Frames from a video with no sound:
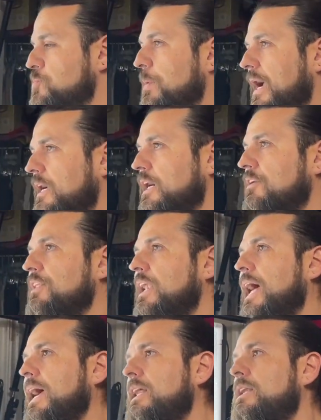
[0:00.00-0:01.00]
back of the
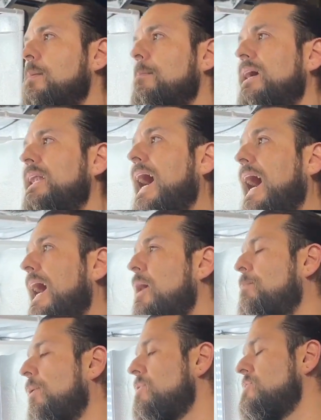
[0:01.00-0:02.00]
light, but I
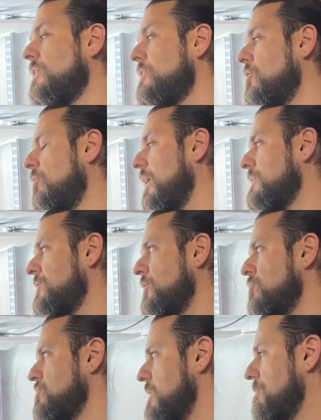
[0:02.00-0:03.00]
personally don't like to
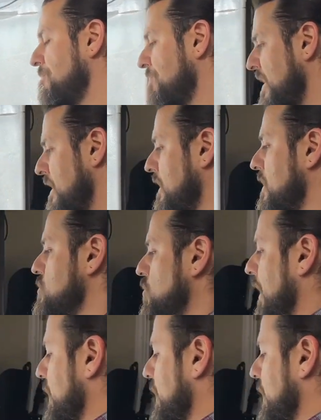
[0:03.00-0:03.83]
use it. So I